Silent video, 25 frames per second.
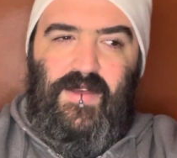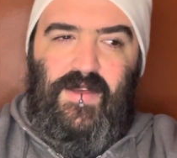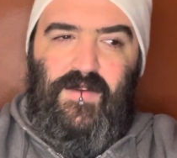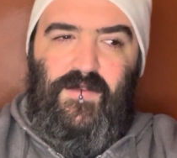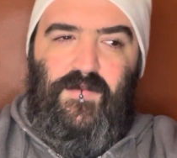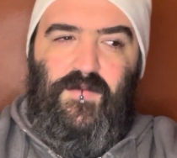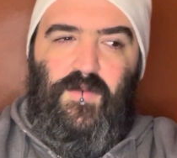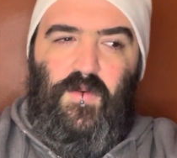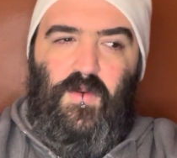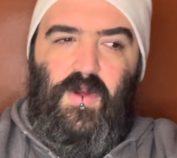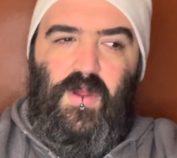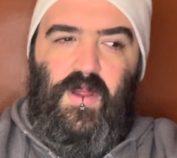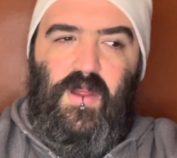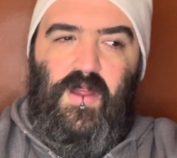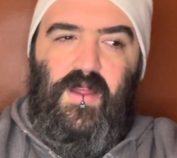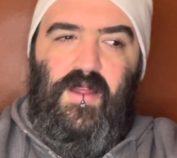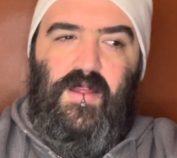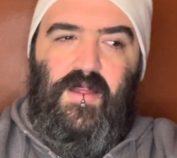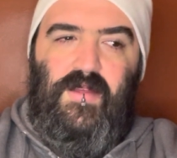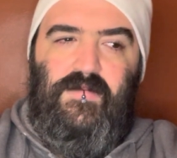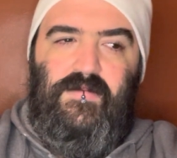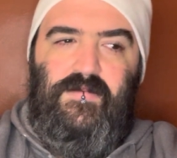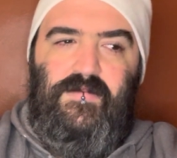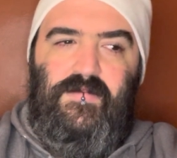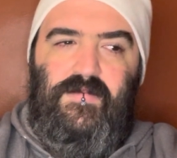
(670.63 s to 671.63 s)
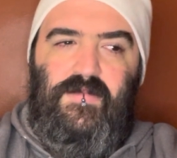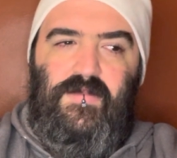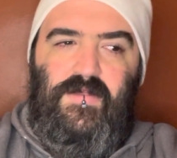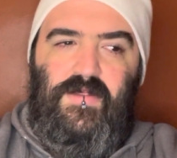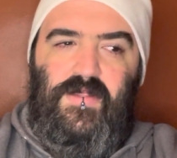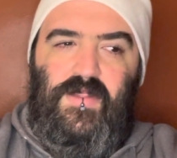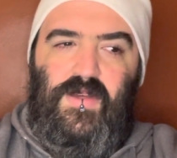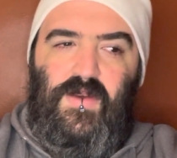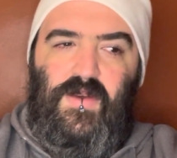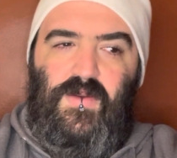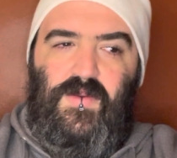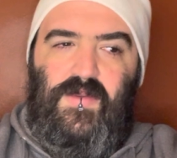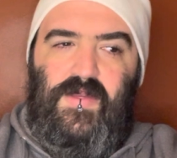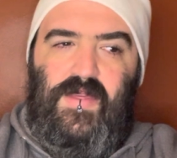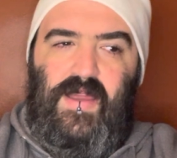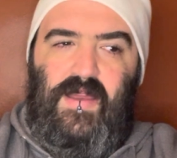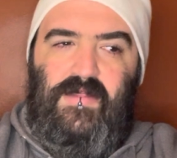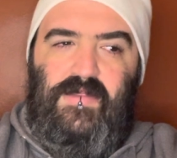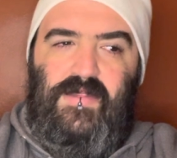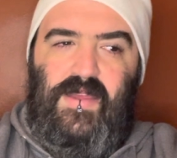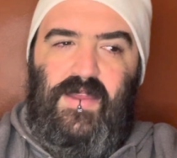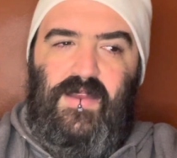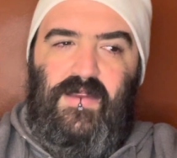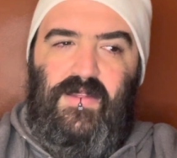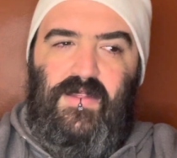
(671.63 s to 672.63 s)
for those
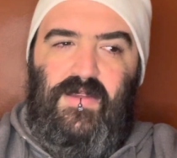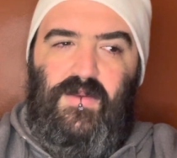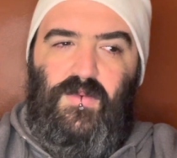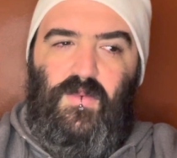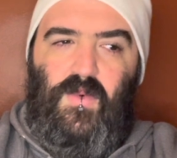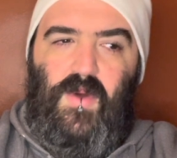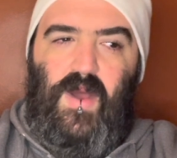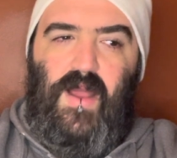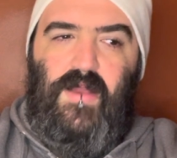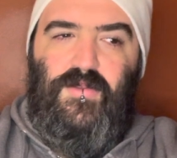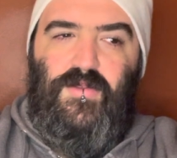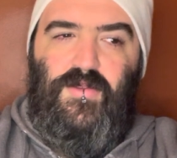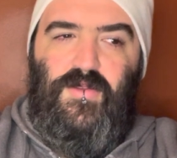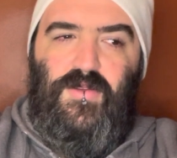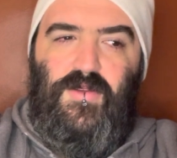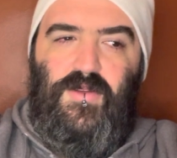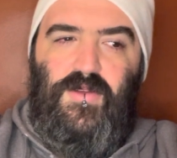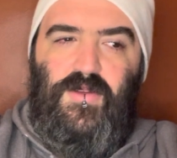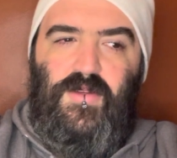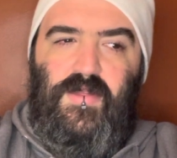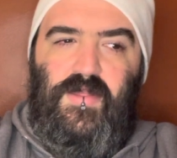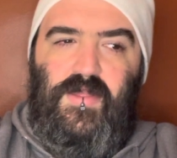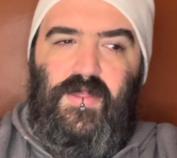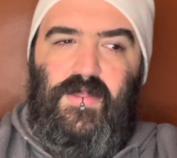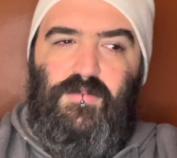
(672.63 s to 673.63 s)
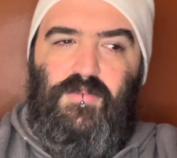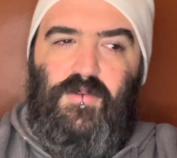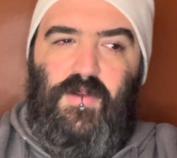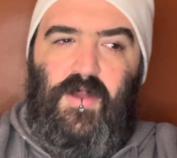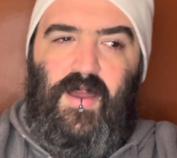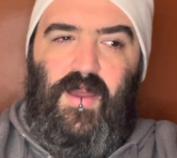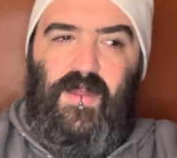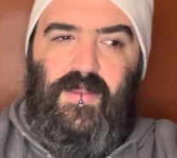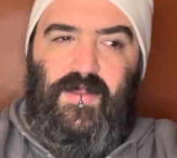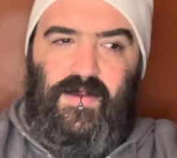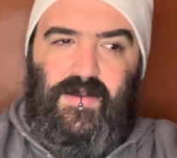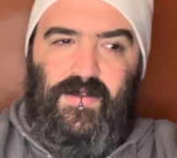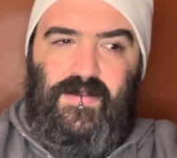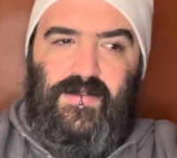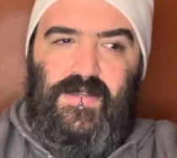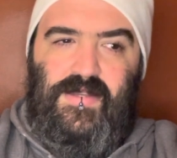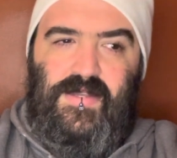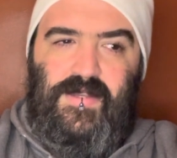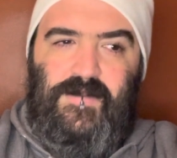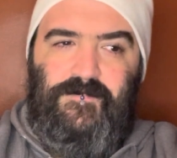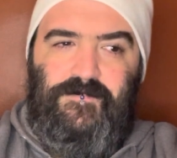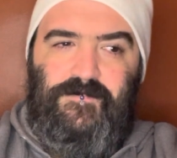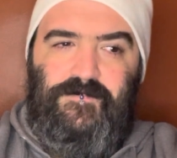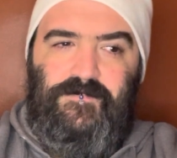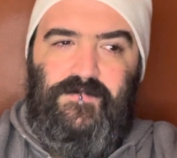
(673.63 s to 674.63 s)
out there that watch the product.
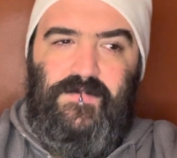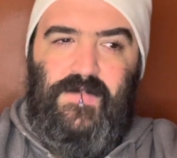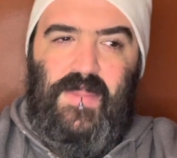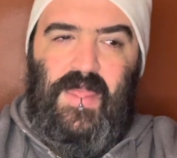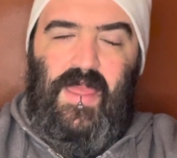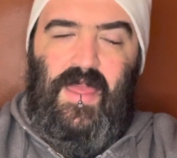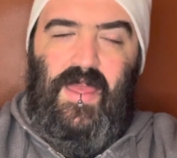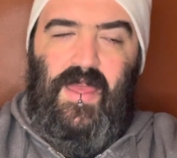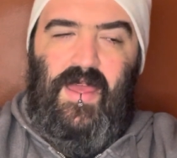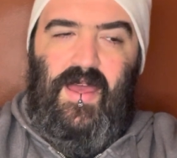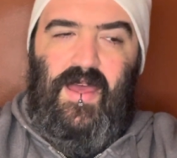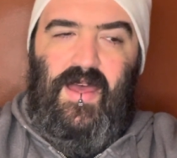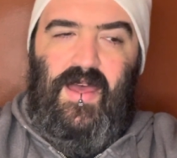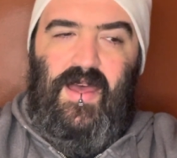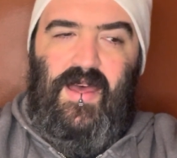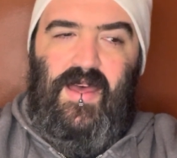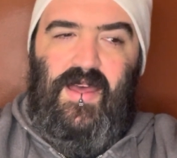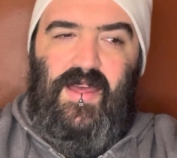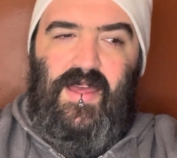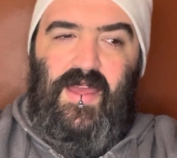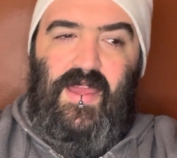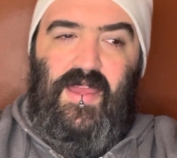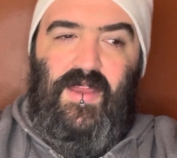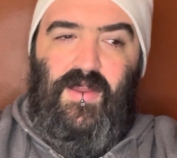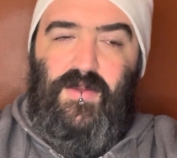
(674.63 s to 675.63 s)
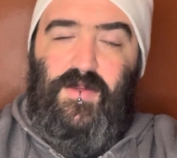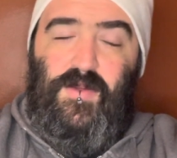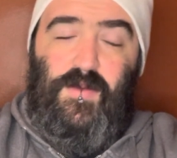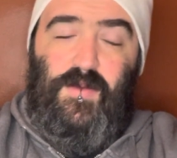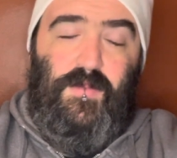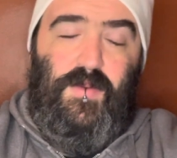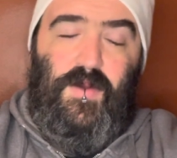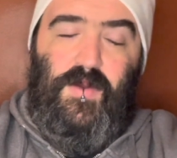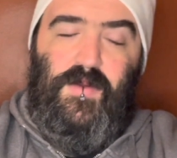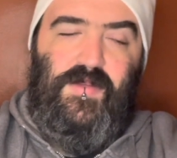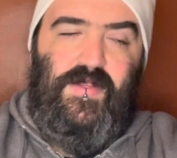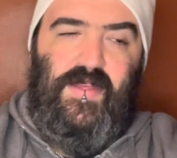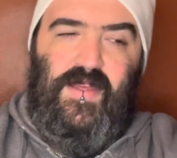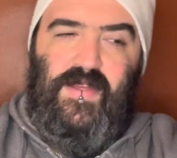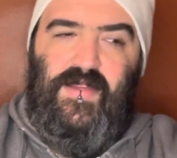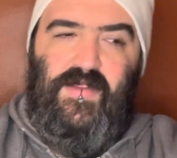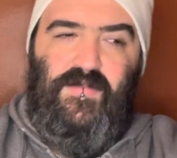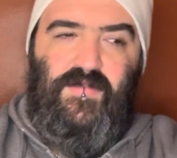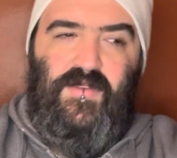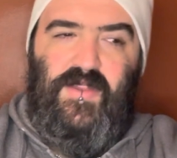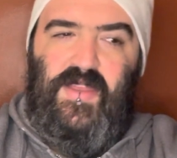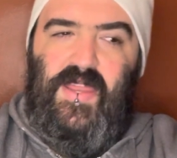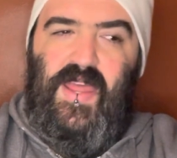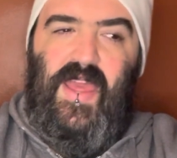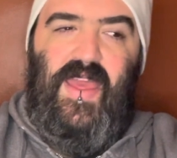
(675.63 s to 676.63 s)
I also post things
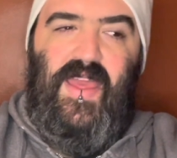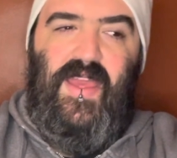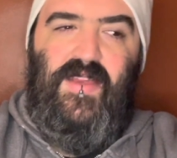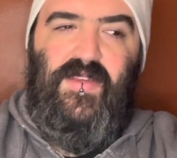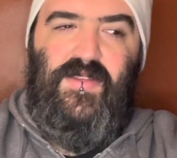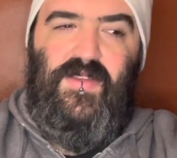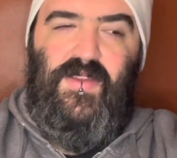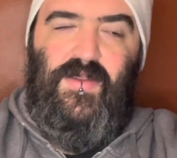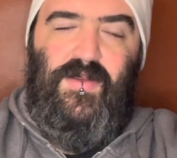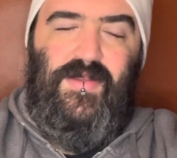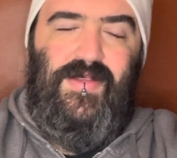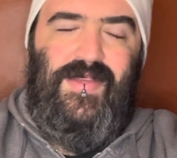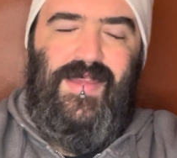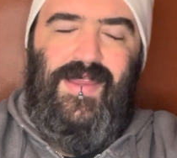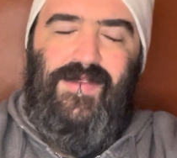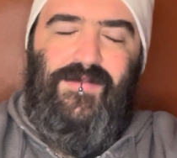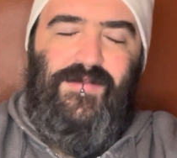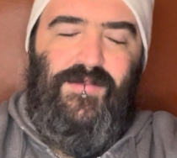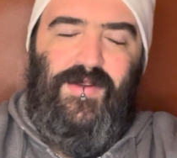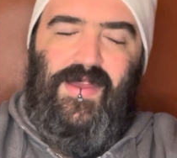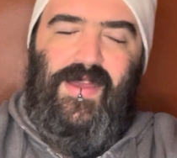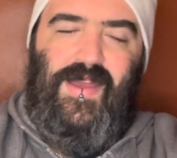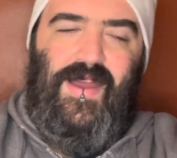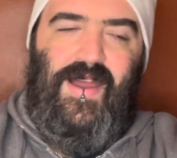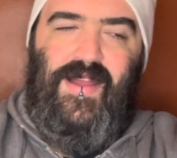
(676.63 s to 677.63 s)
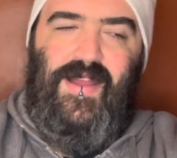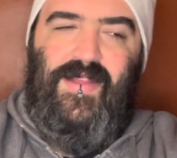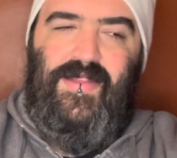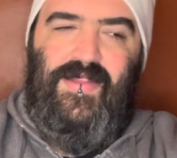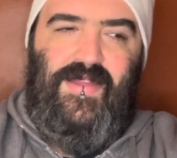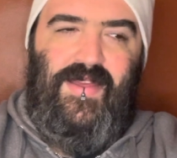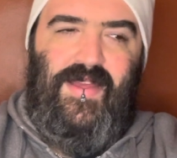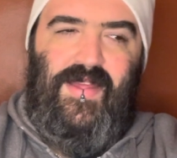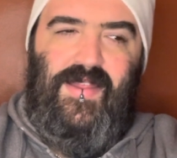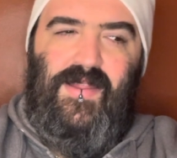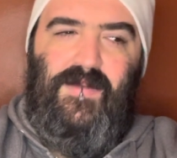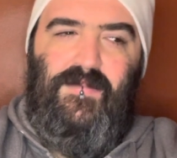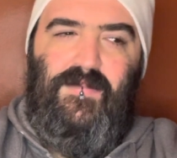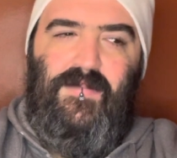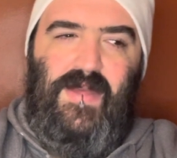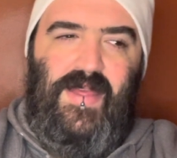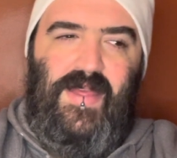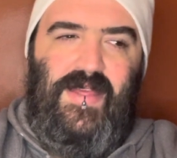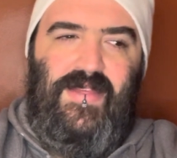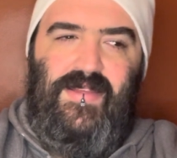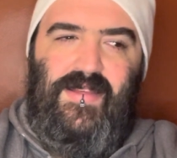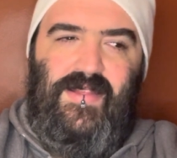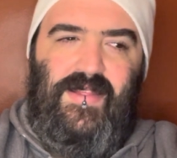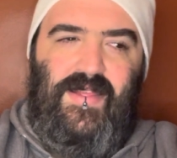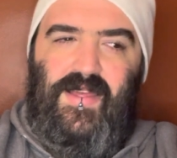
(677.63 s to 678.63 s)
every day, so it's like free content. I'm
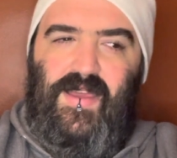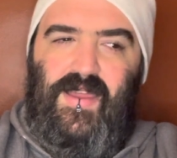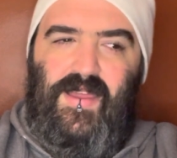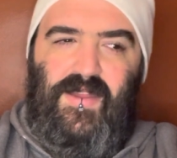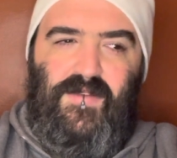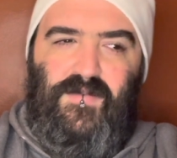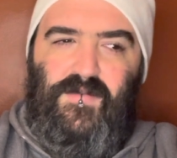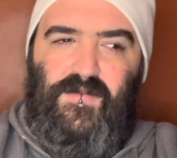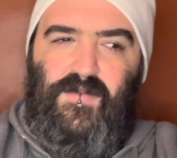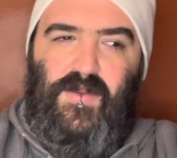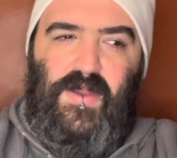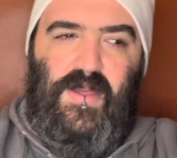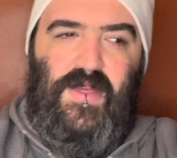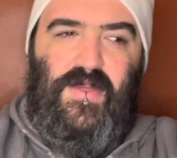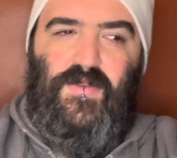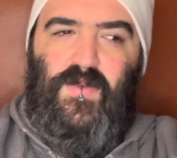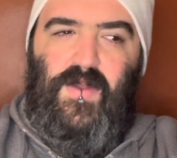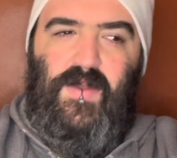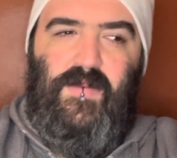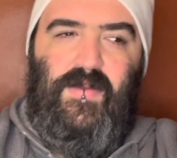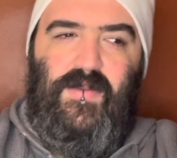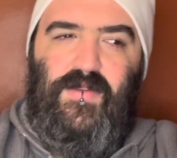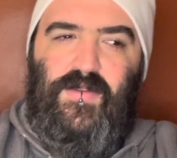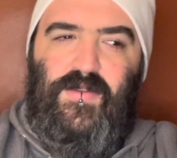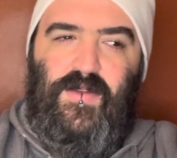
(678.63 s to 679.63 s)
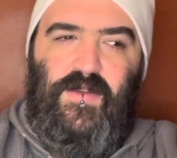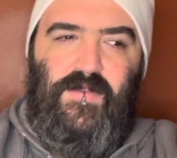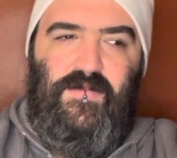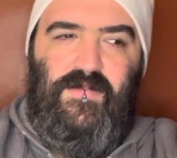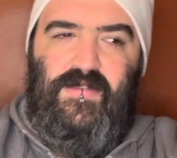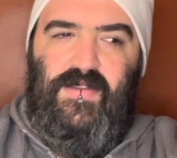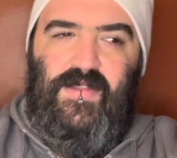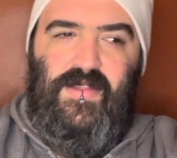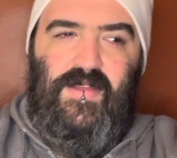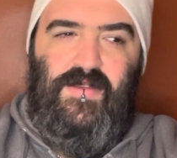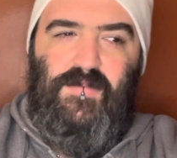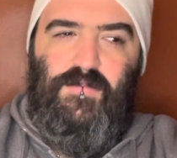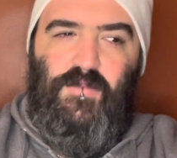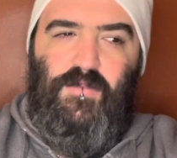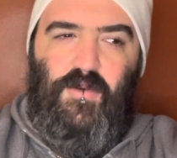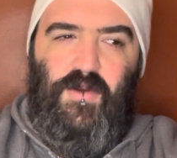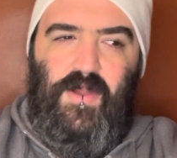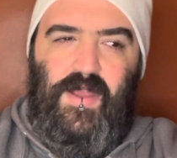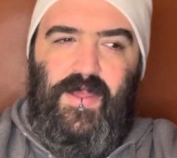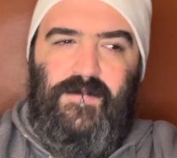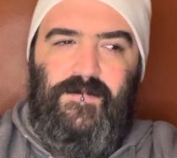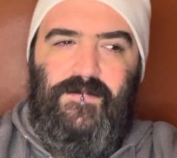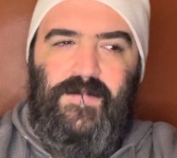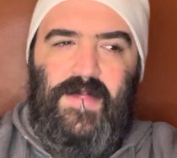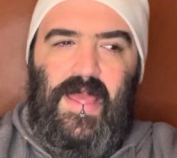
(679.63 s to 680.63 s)
basically like a free streaming service at this
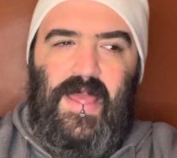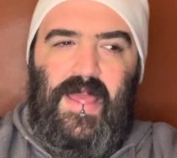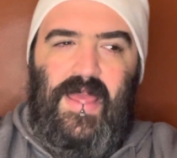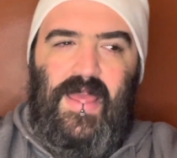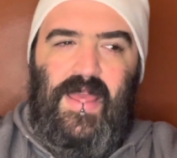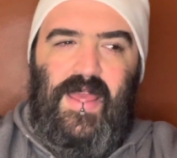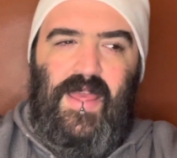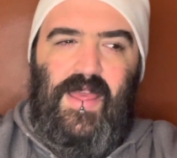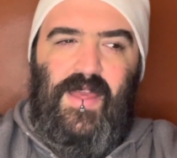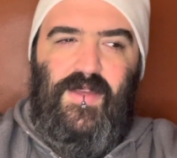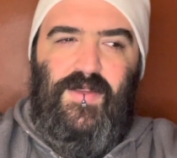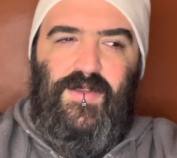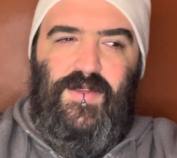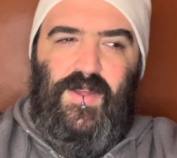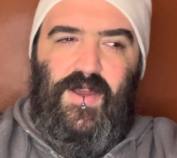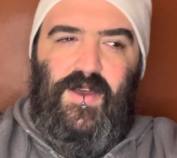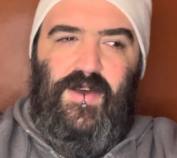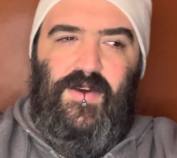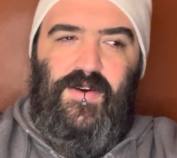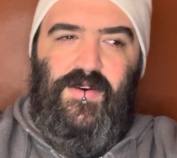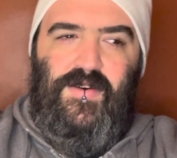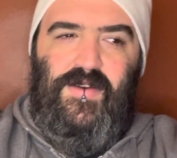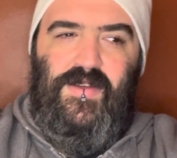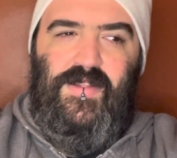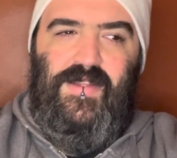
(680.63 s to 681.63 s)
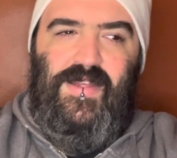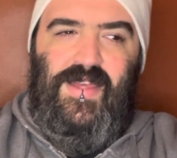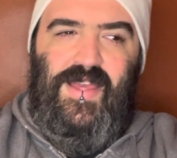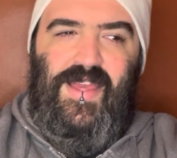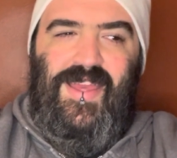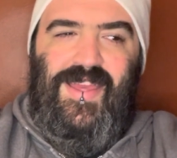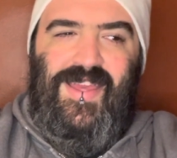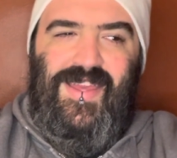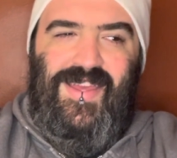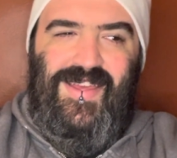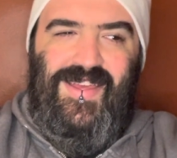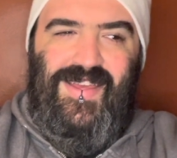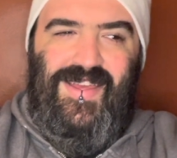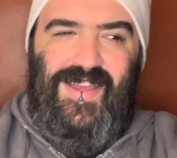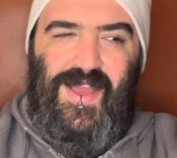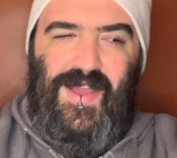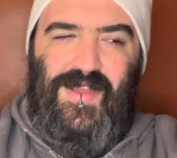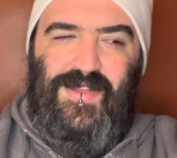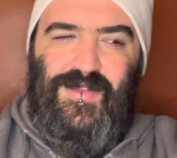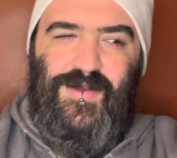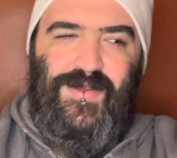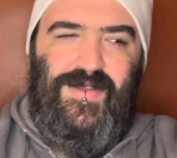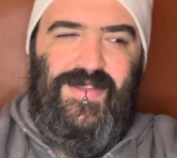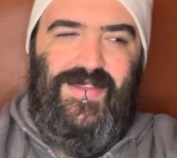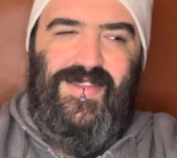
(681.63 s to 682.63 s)
point. So, it
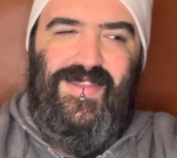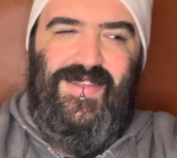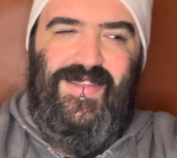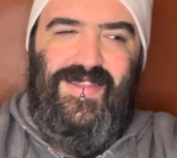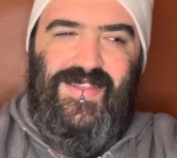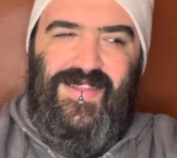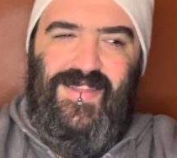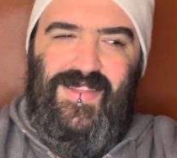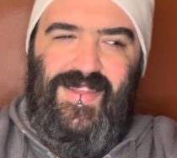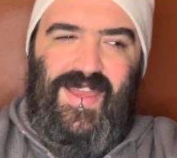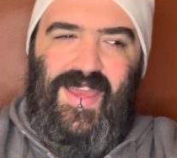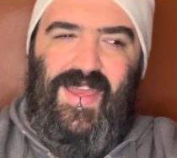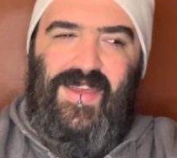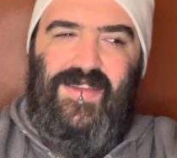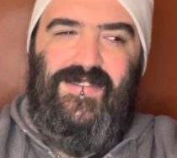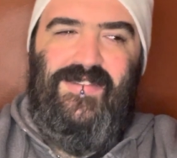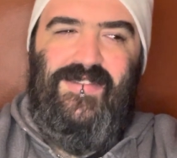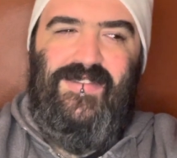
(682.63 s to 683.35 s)
just, yeah.